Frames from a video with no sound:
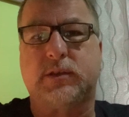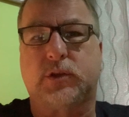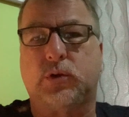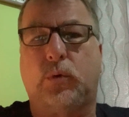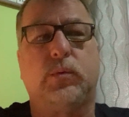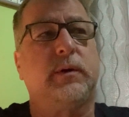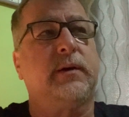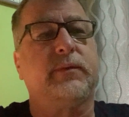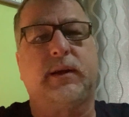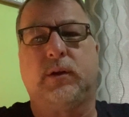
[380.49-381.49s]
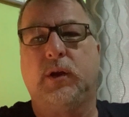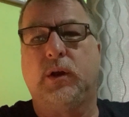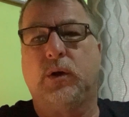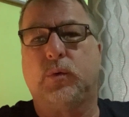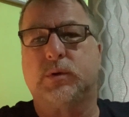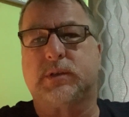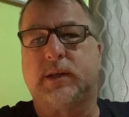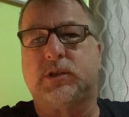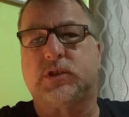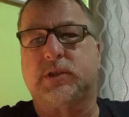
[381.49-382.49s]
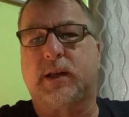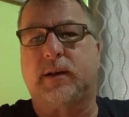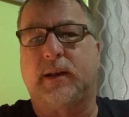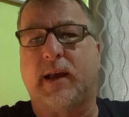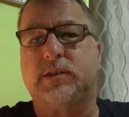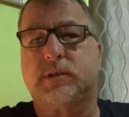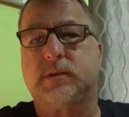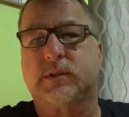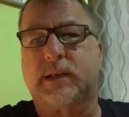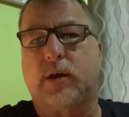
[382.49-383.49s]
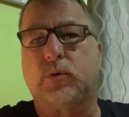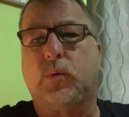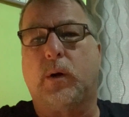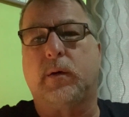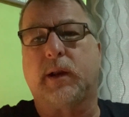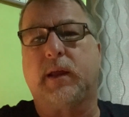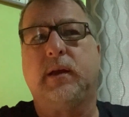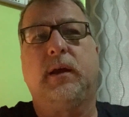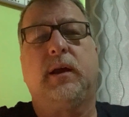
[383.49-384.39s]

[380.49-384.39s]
The tone of it was nice. It just had a nice sound quality,